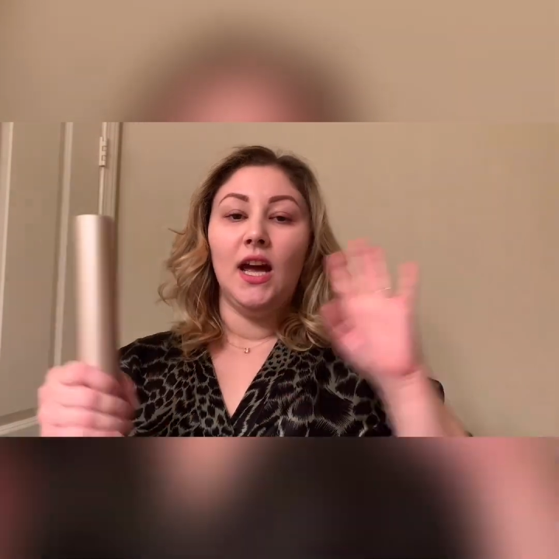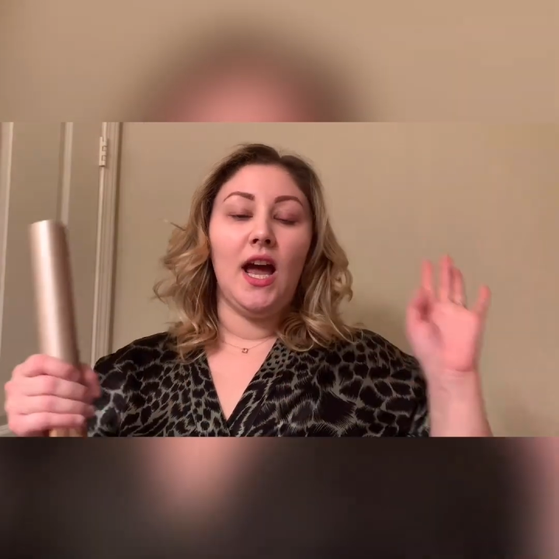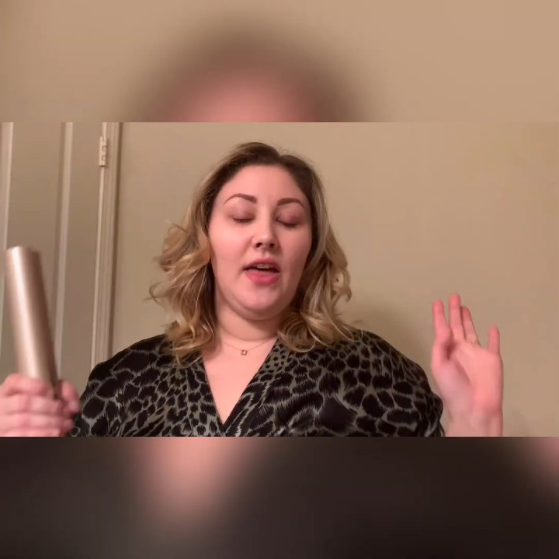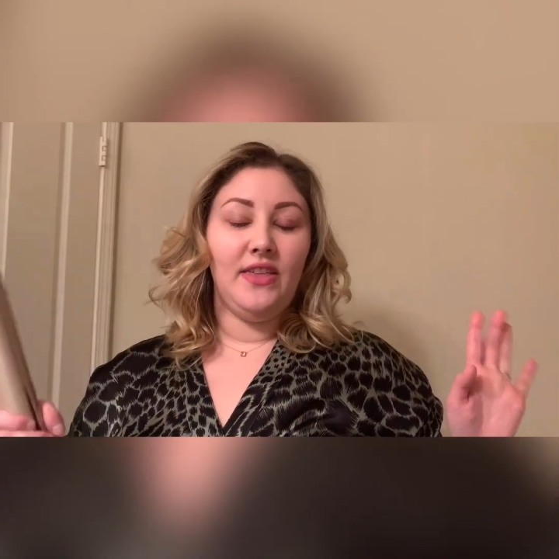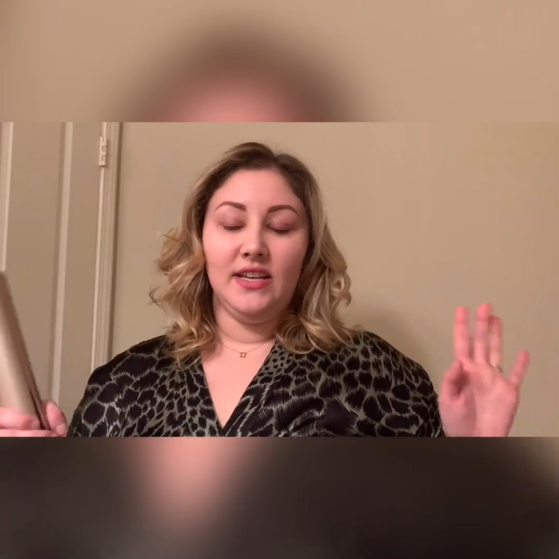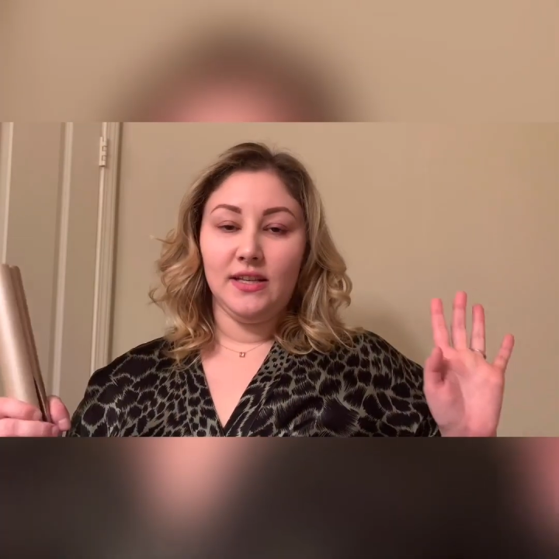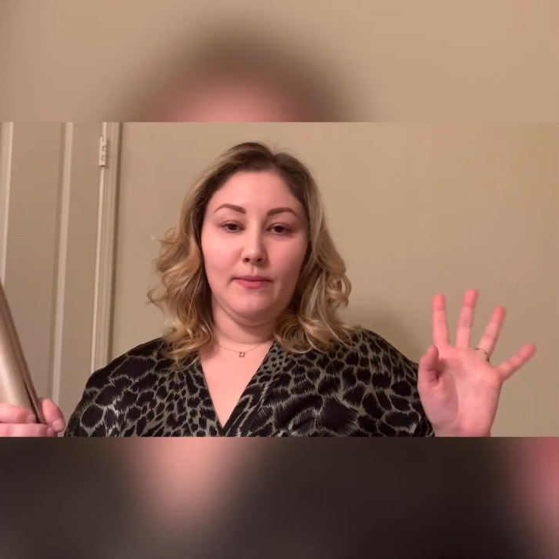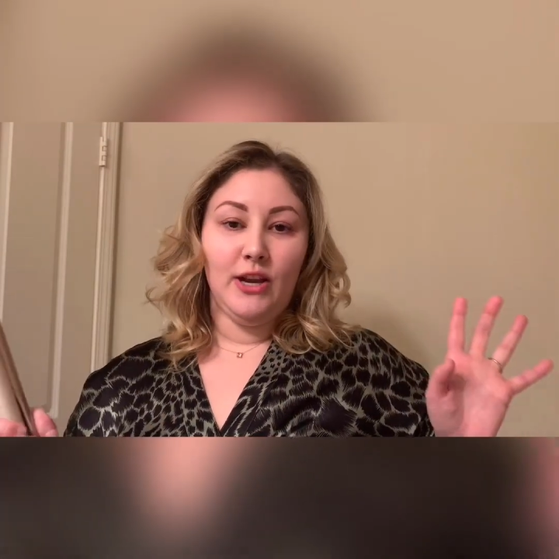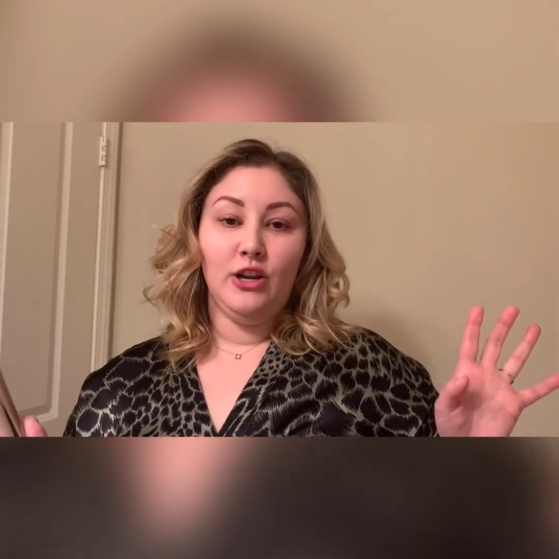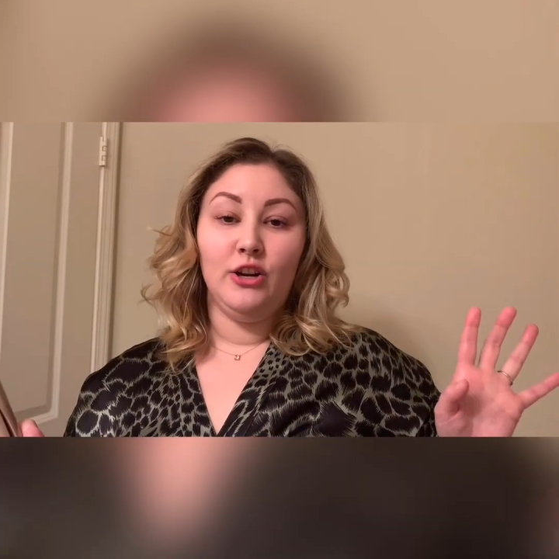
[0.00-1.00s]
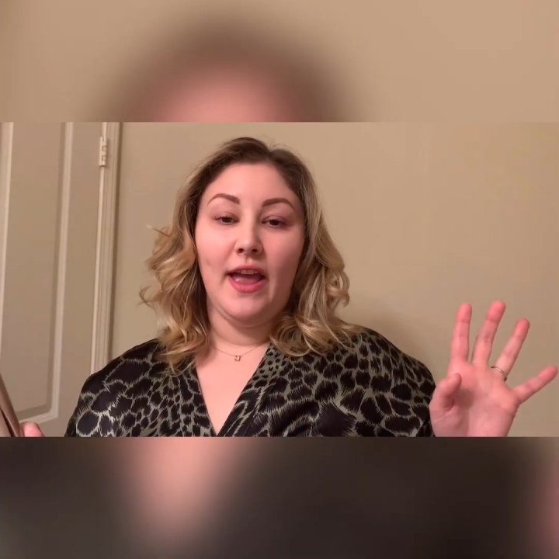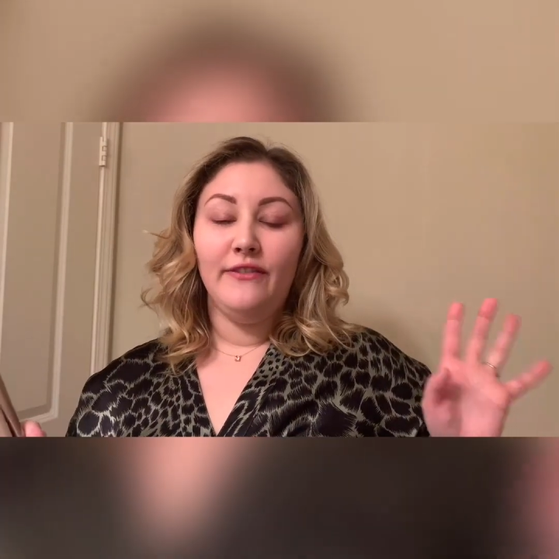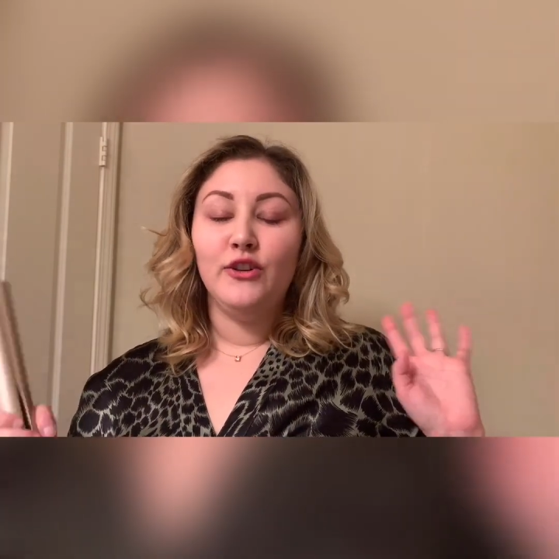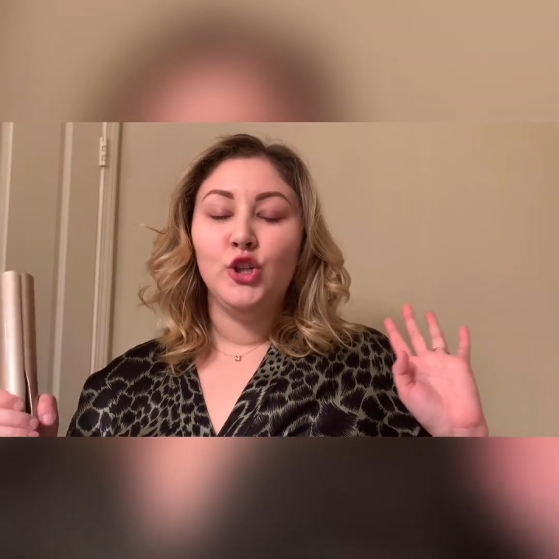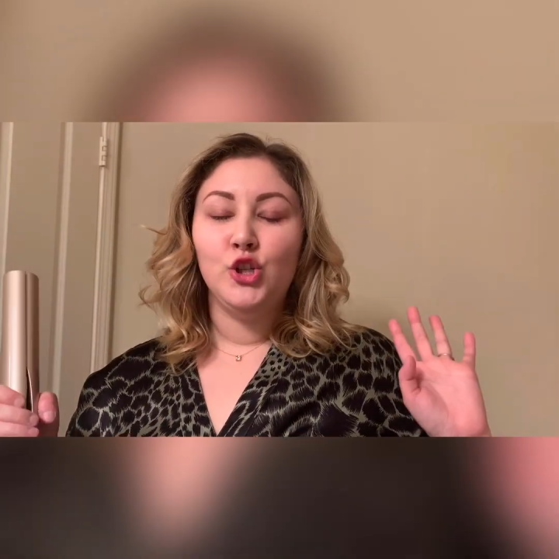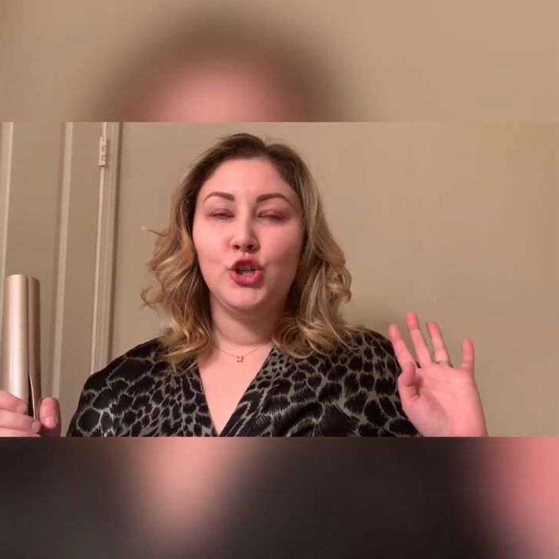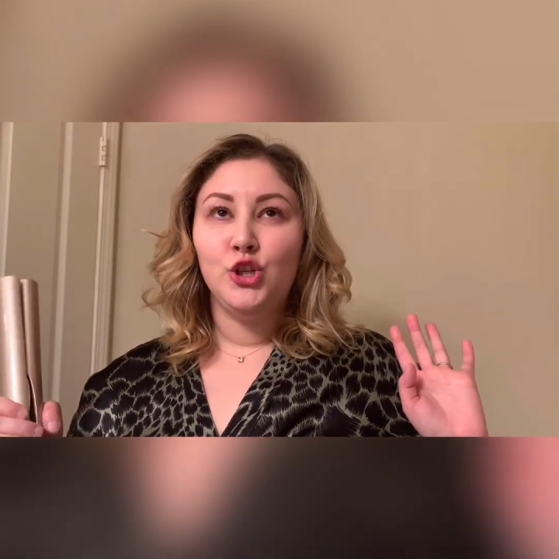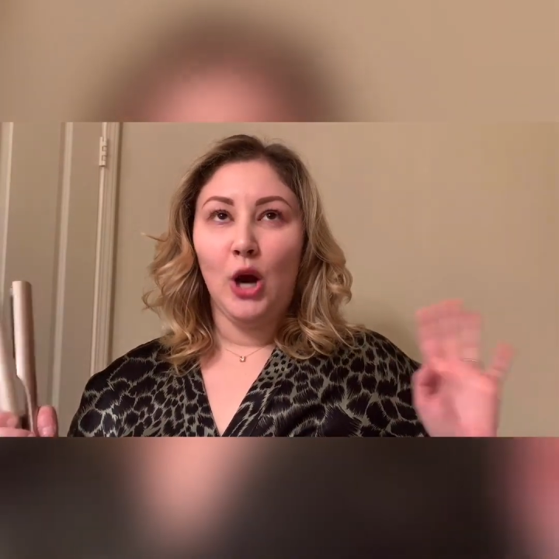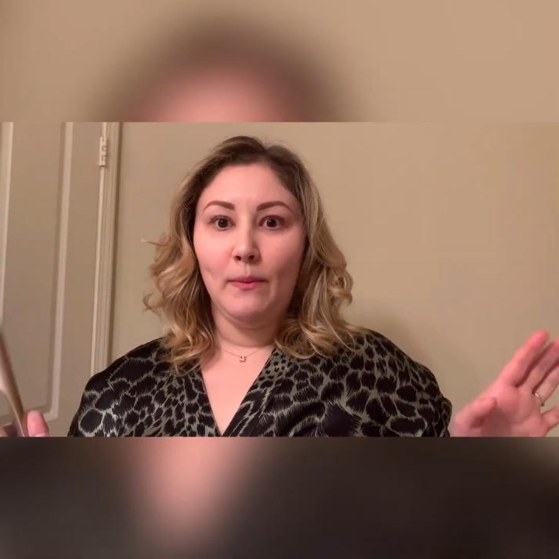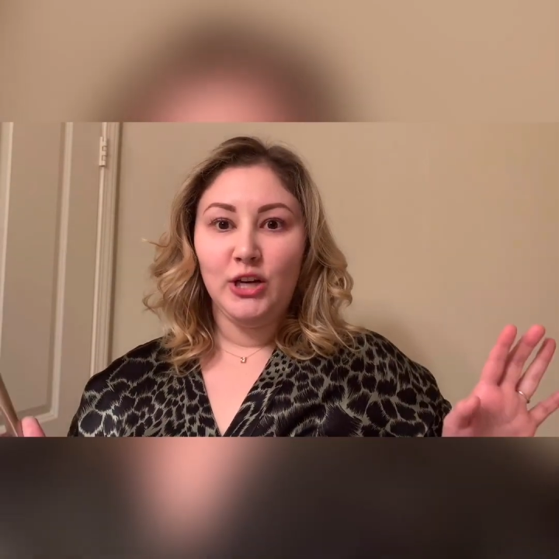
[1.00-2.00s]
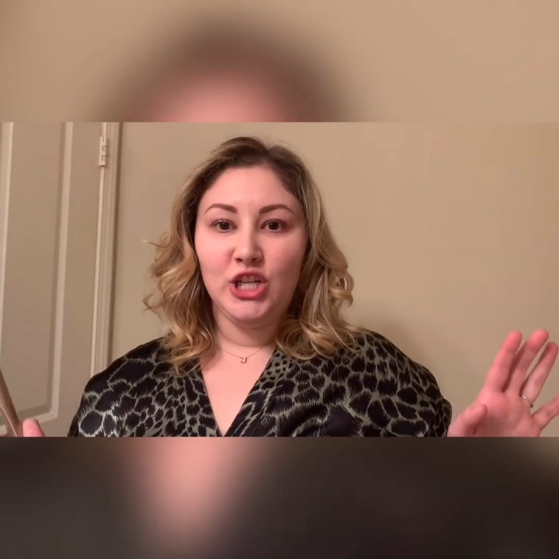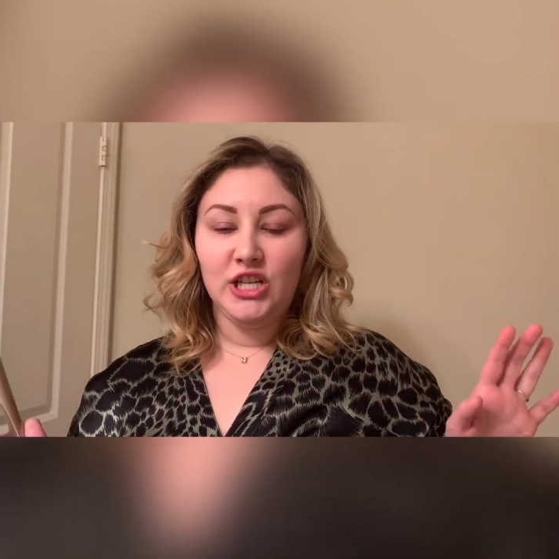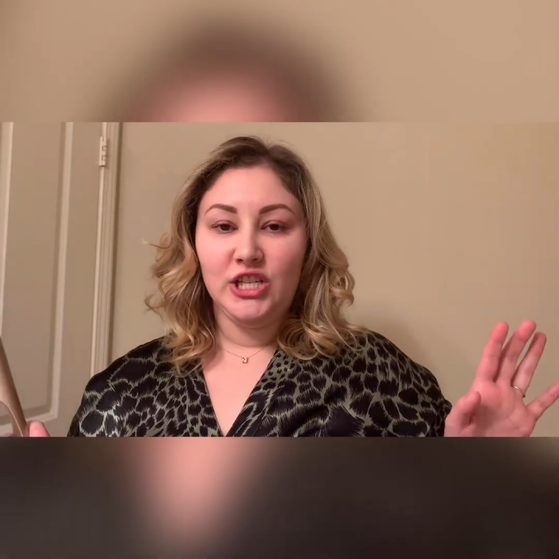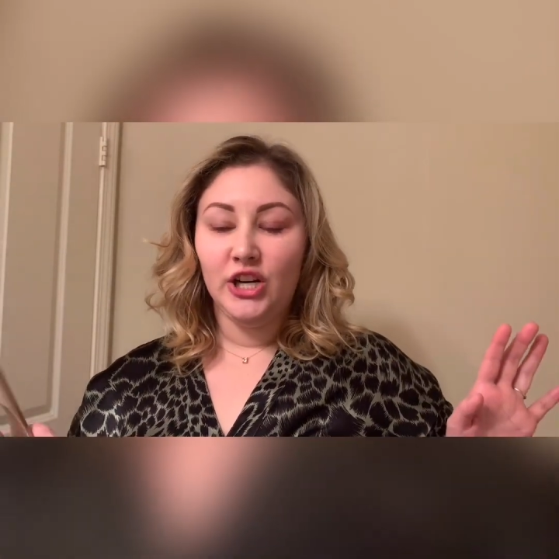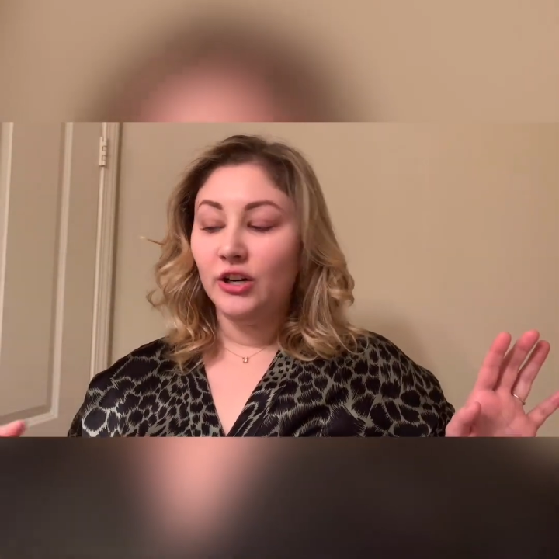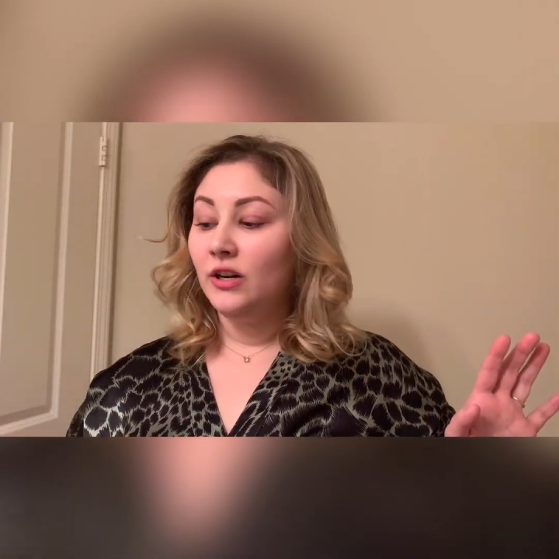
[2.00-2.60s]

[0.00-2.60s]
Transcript: I think it's gonna make your life so much easier.